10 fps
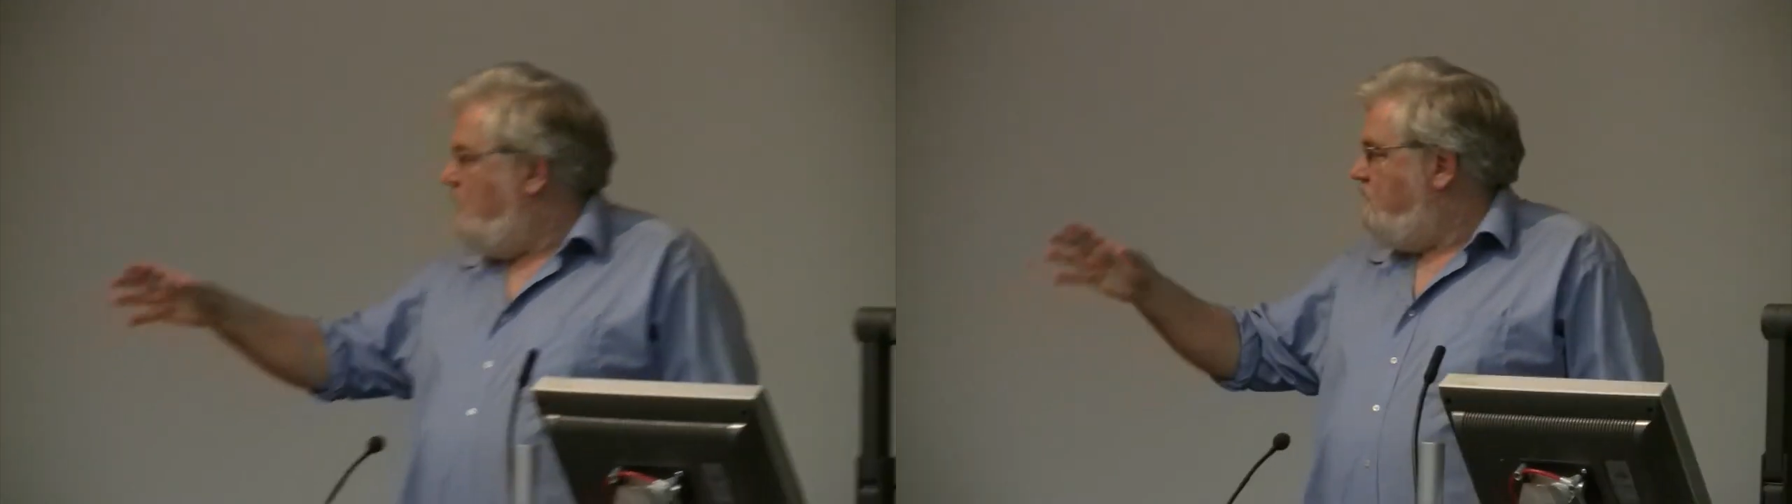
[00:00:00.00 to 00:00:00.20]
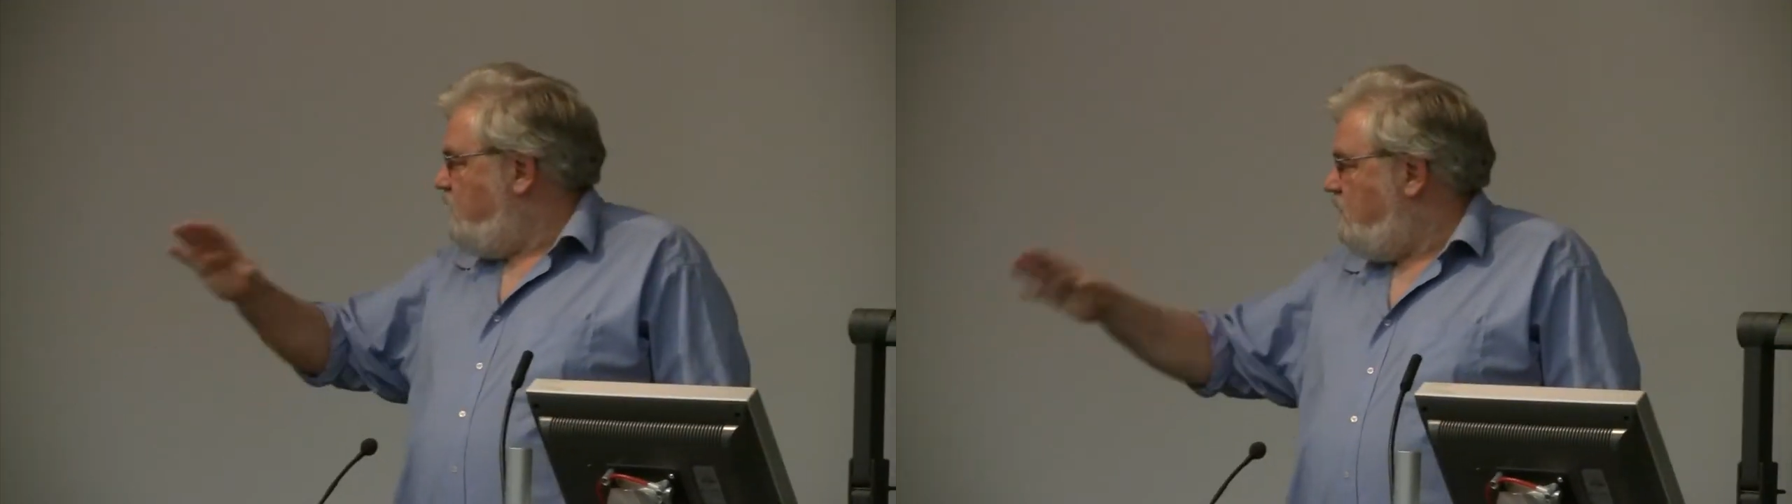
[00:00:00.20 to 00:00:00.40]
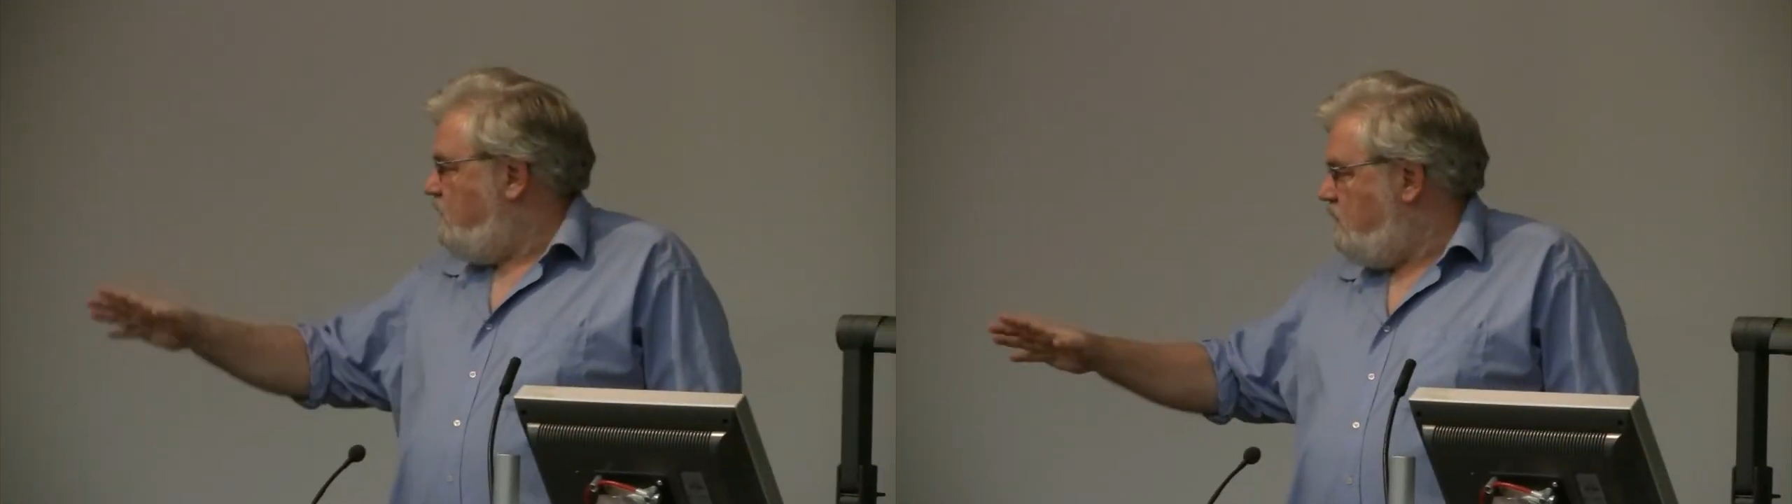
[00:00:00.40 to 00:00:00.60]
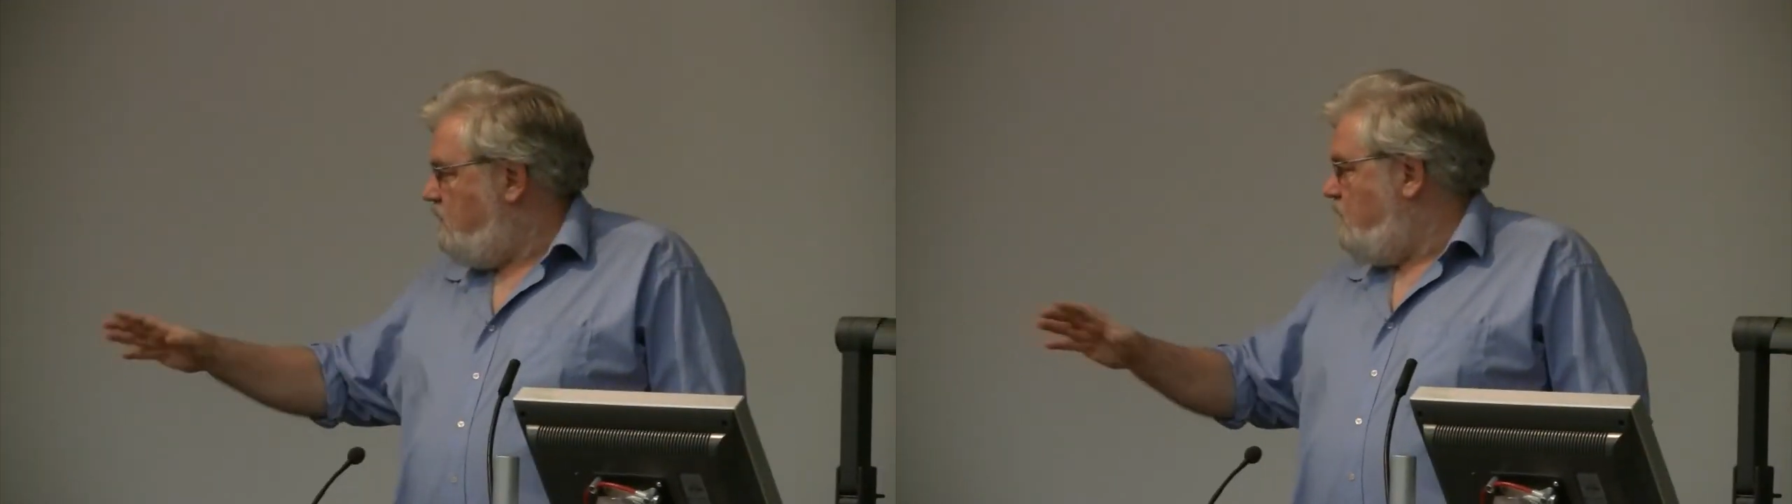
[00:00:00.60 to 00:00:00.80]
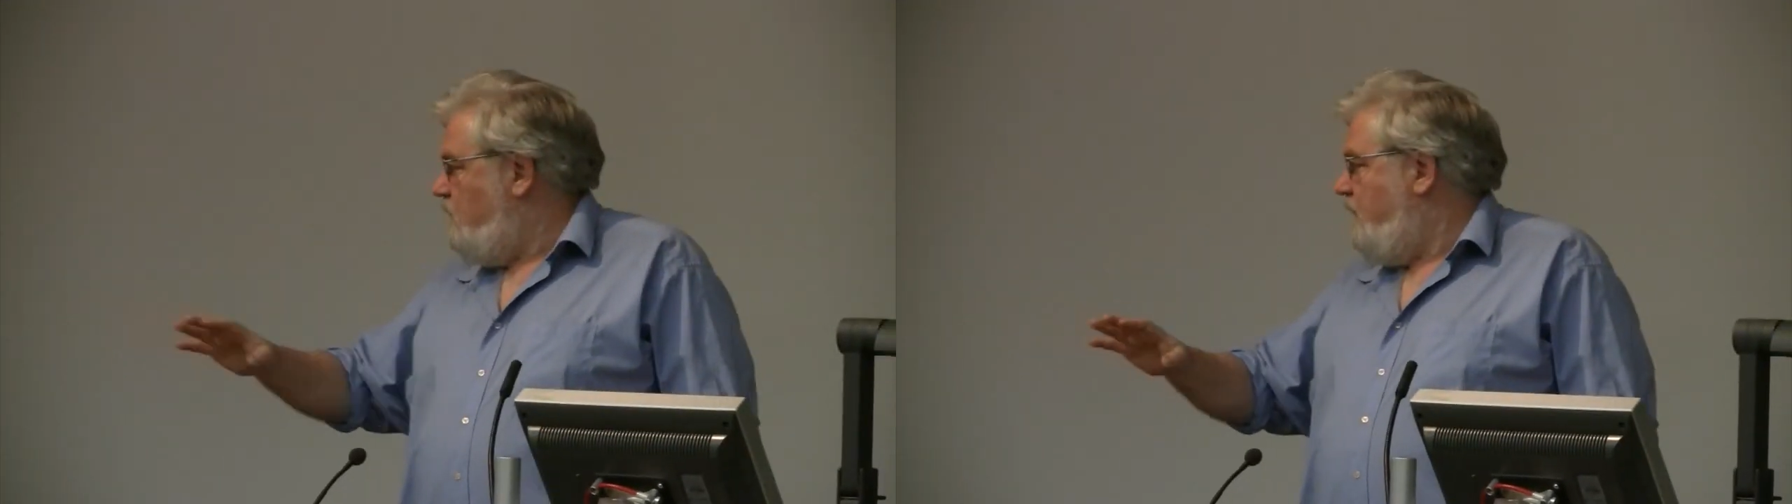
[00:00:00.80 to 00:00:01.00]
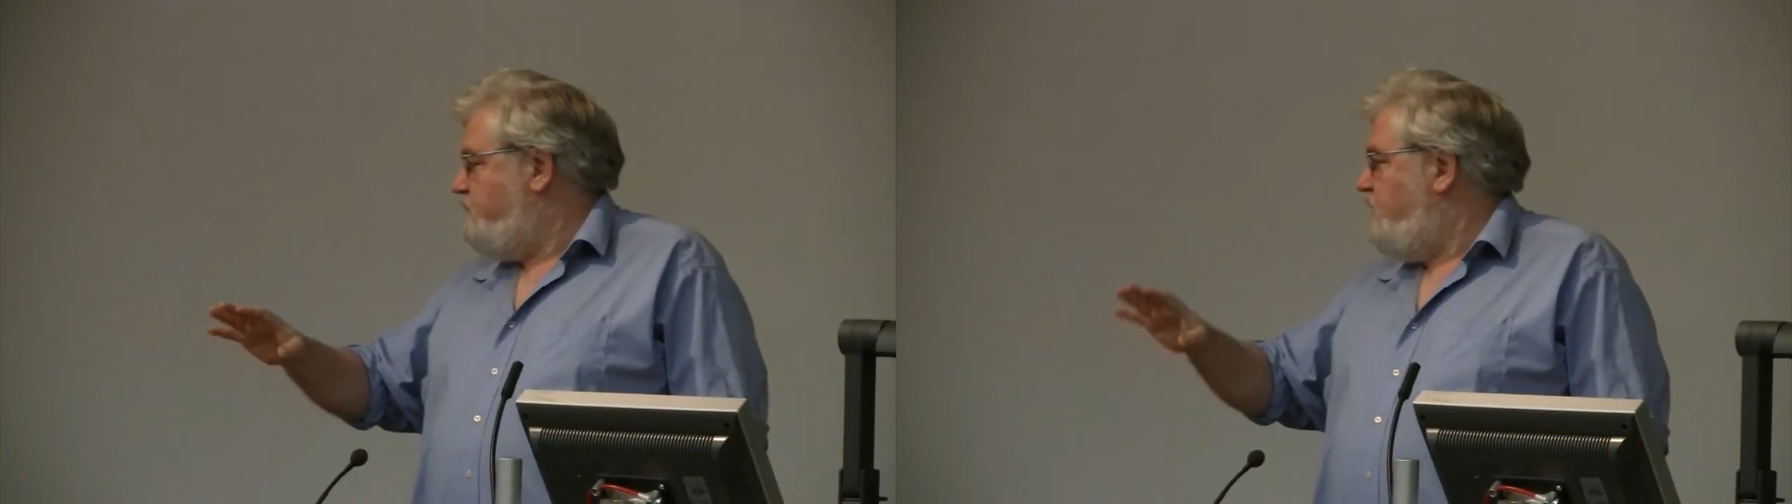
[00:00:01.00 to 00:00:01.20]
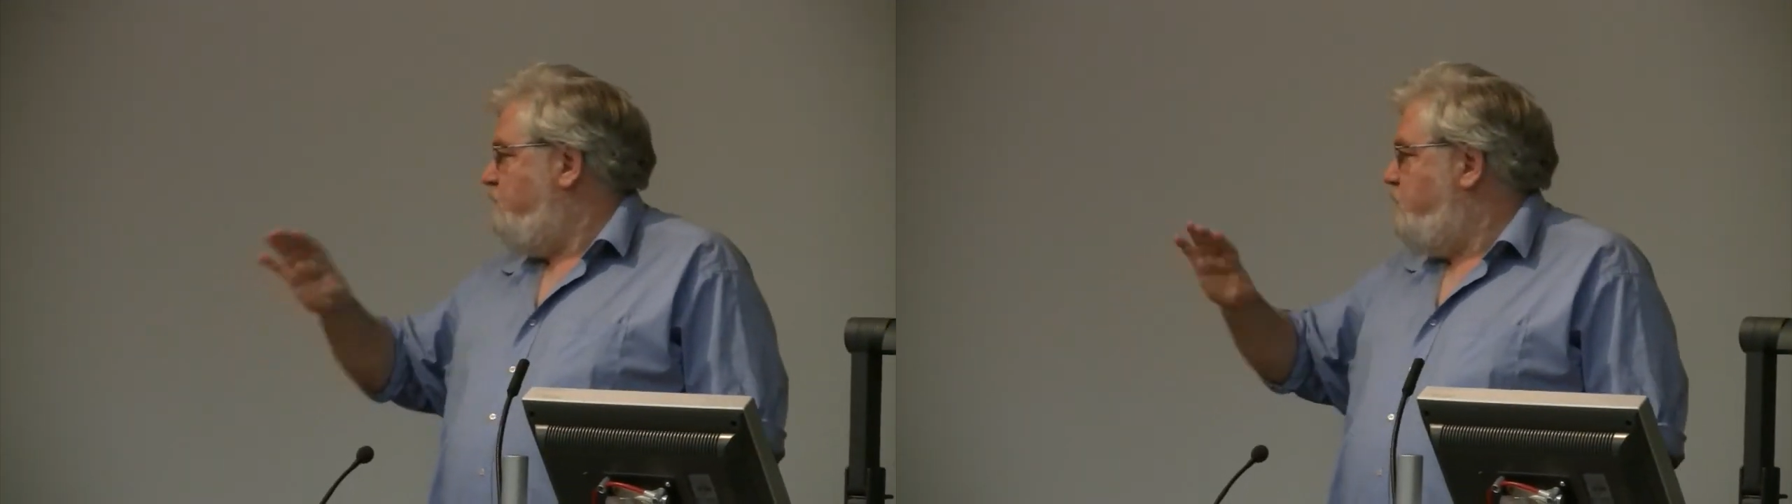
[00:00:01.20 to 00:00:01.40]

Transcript: for outside